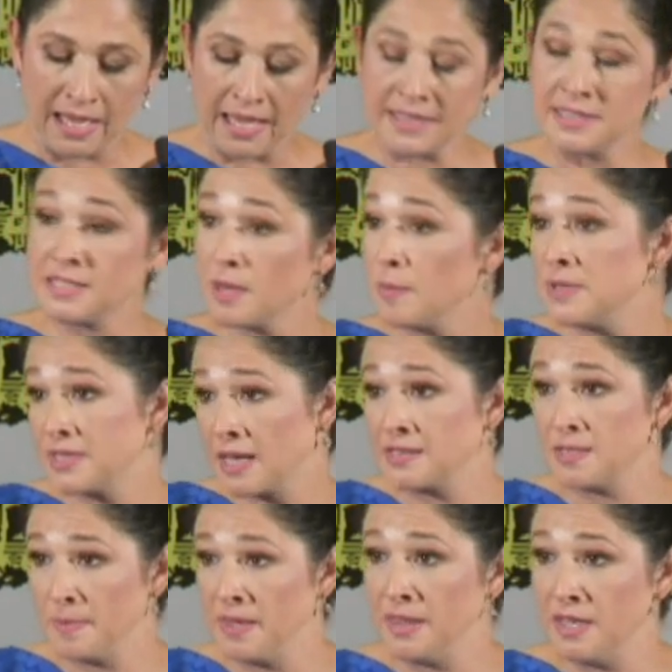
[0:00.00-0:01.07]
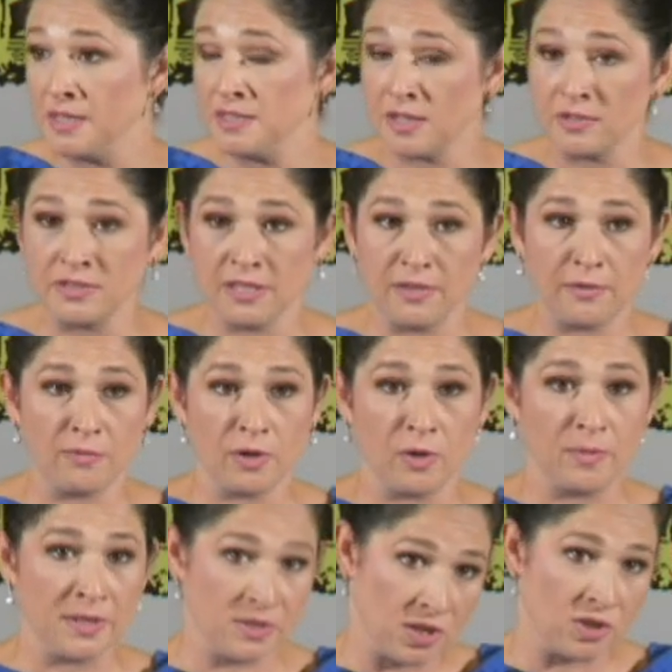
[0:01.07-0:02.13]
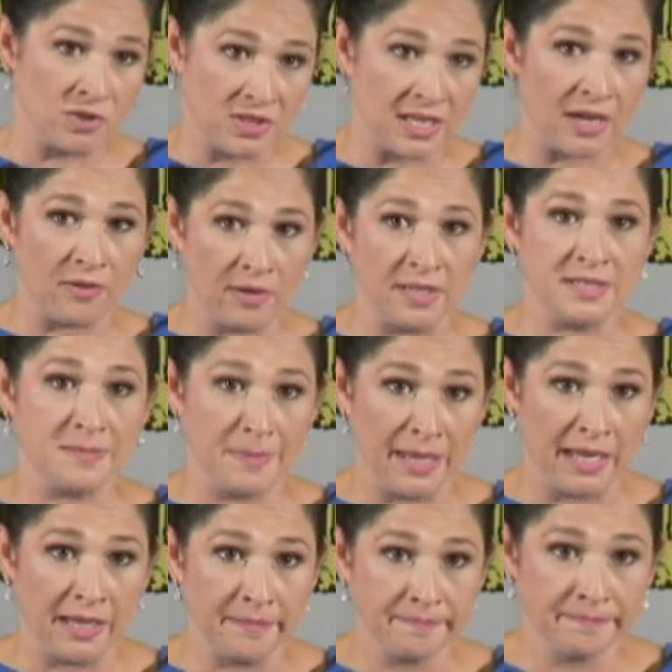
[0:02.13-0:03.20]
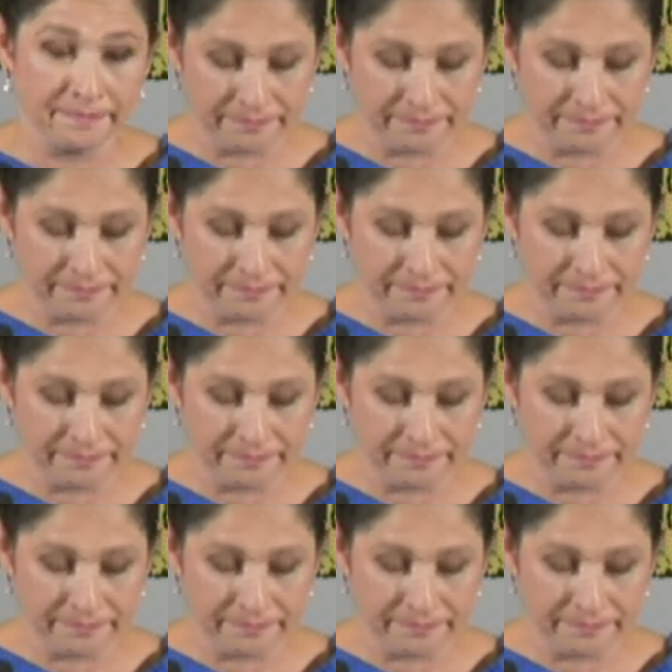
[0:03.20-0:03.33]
and someone's got to be the adult in the room. It turns out it's me.